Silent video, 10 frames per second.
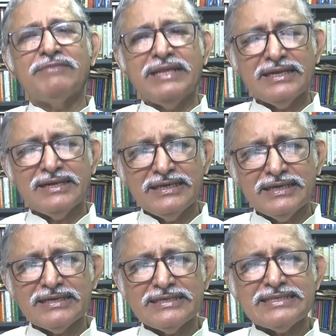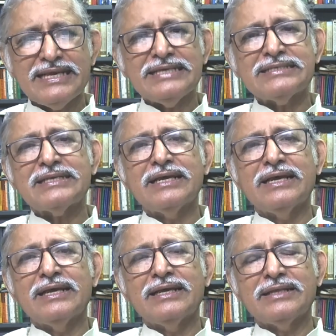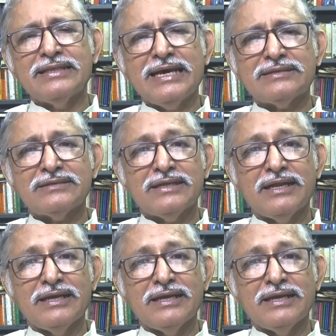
very clearly says that